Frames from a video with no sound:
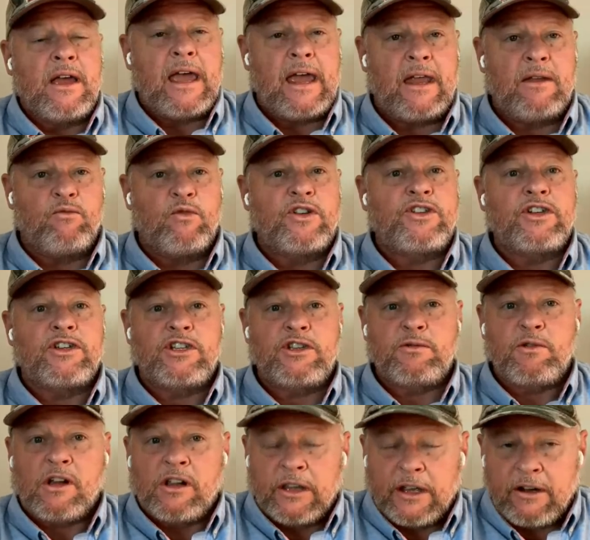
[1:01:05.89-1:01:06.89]
and which
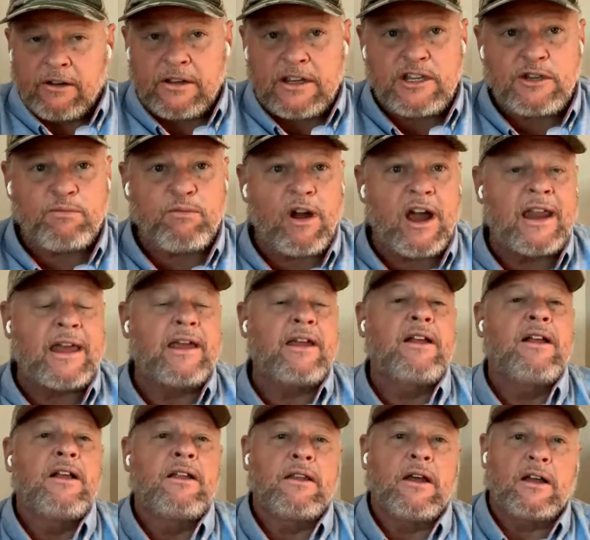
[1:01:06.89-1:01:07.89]
is clearly
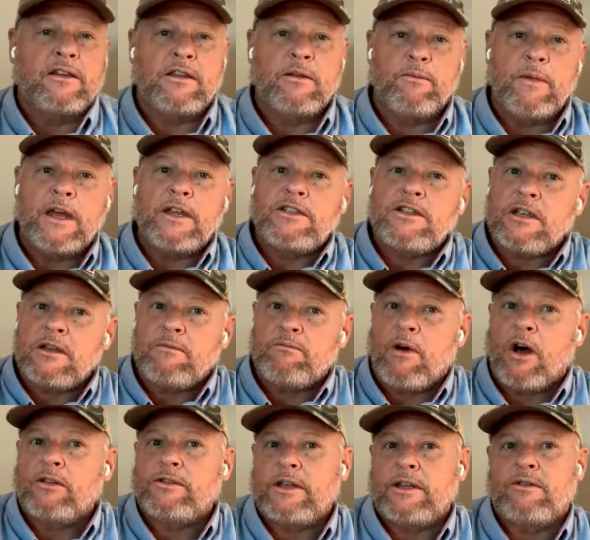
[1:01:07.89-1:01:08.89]
spreading, not to
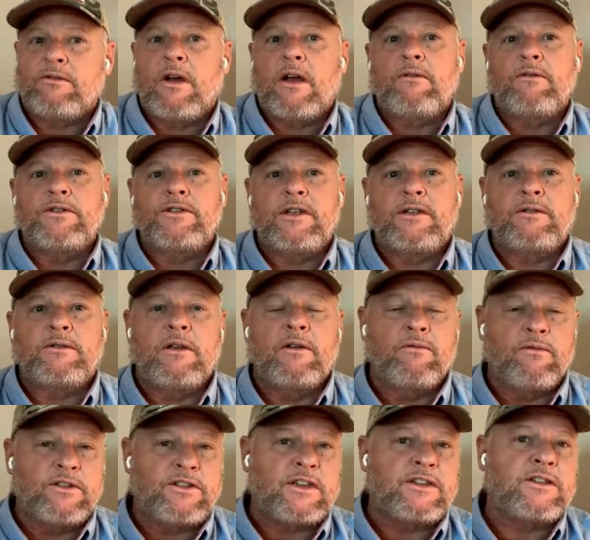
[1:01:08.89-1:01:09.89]
mention multi-drug resi
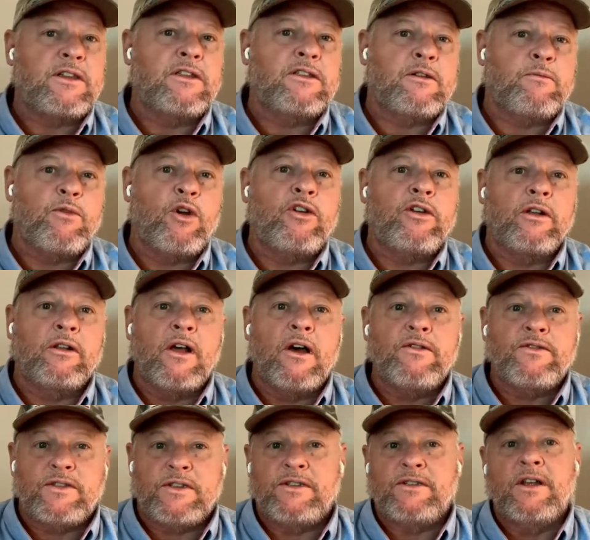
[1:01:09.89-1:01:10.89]
resistant
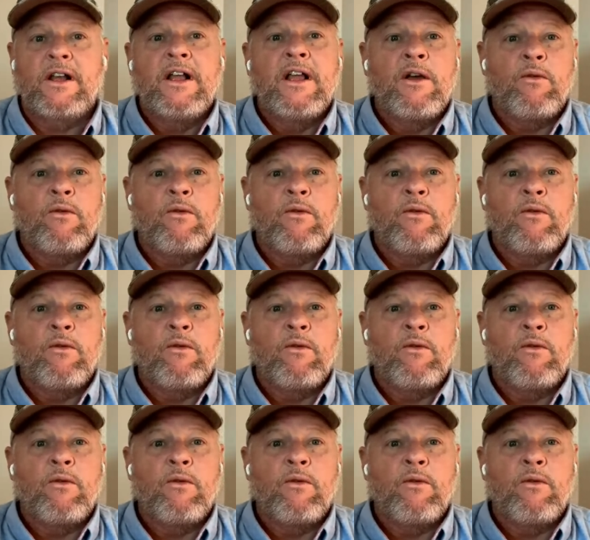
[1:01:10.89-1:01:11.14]
tuberculosis,